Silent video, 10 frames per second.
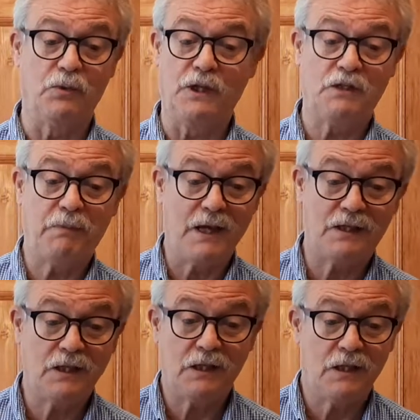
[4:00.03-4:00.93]
to
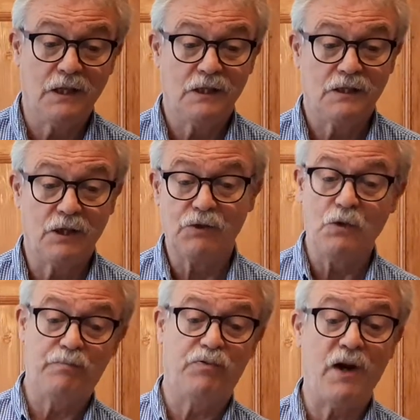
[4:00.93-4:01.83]
expect it, so
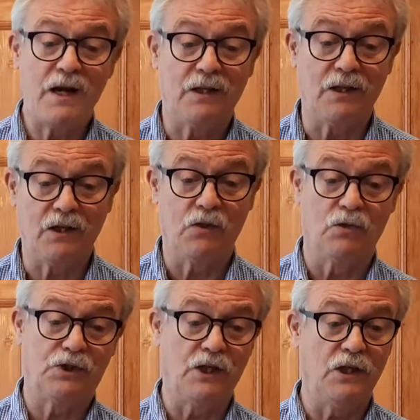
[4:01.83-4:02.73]
do pray that your
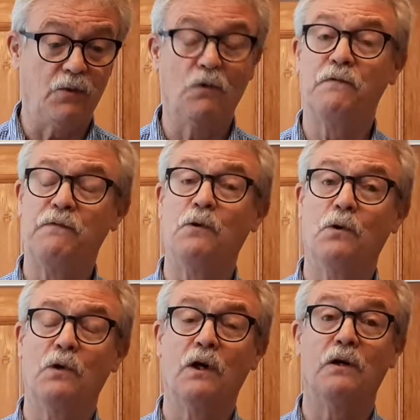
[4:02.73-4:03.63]
seed will
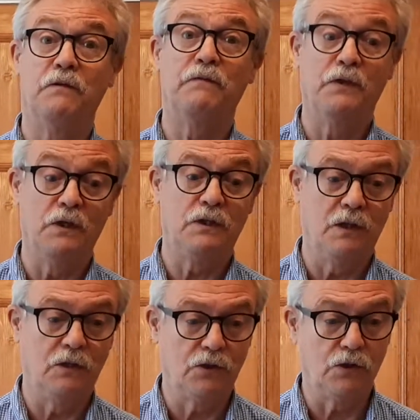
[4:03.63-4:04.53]
fall on
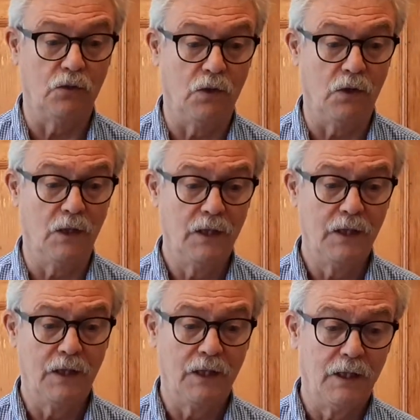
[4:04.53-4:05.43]
fertile soil
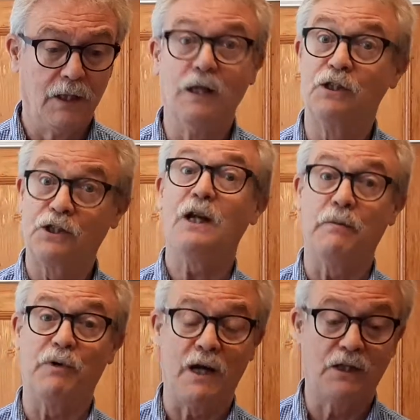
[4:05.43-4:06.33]
and
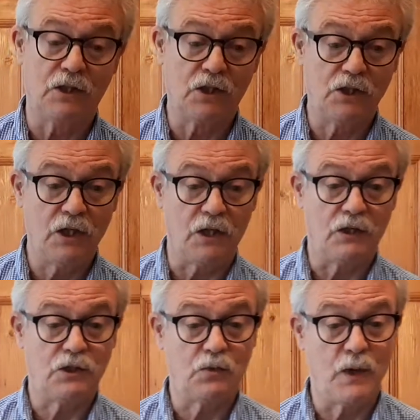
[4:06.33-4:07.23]
celebrate as a
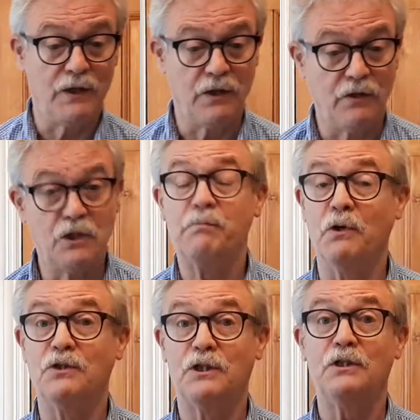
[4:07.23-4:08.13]
church when the
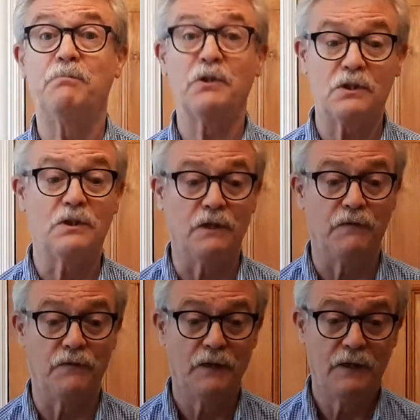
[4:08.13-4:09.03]
response is positive.